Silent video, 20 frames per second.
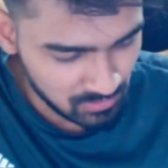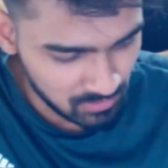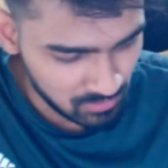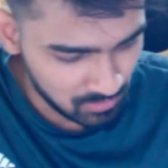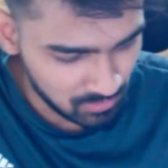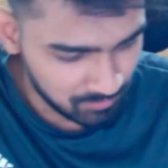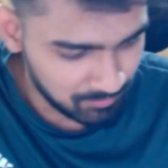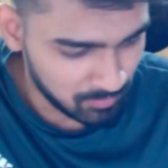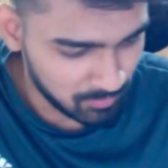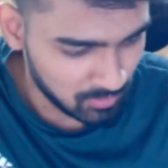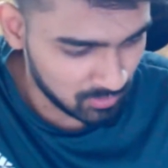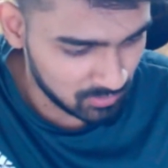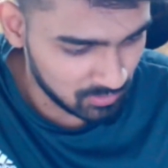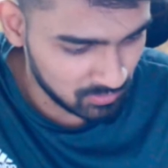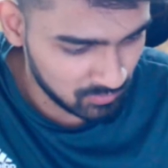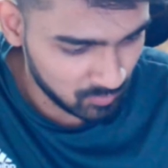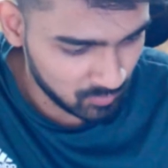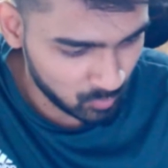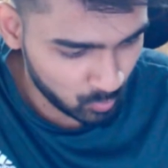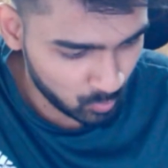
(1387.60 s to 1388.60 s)

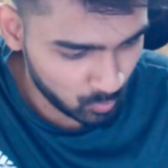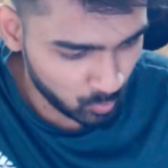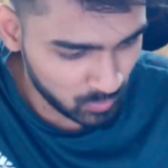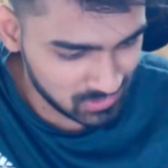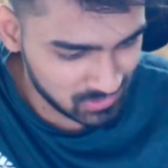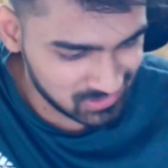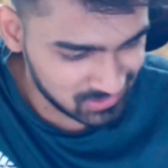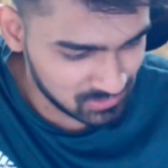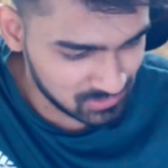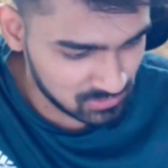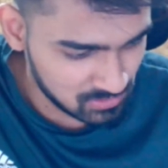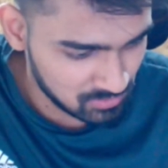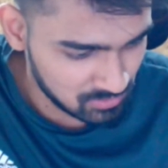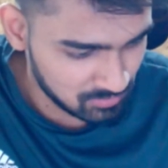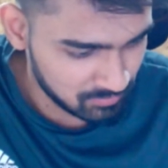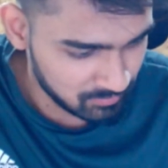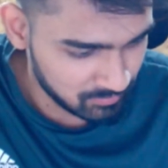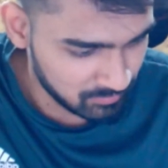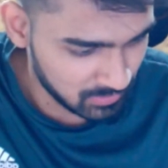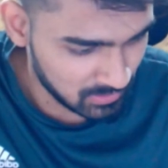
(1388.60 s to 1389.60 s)
upon which is
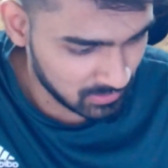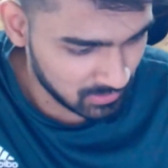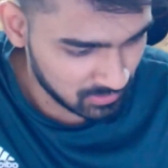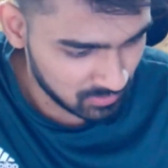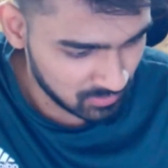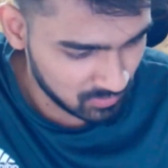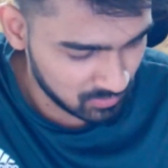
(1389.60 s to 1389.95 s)
bigger.